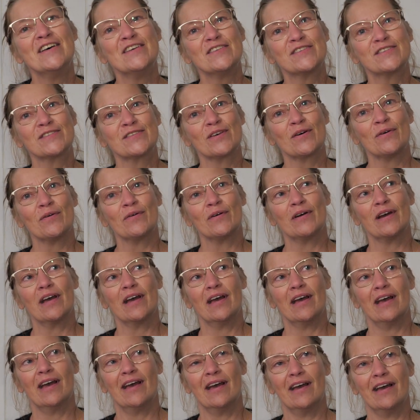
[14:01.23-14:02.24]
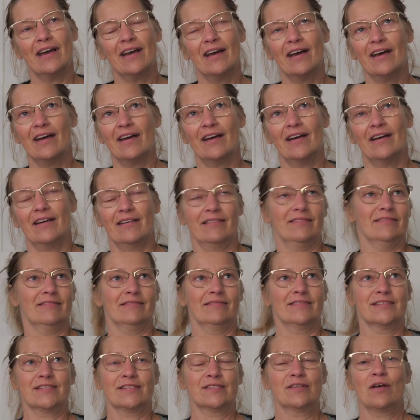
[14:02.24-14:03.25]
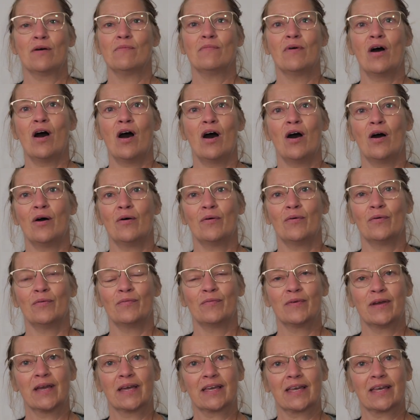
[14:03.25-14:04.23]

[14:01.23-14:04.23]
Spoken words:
So somehow we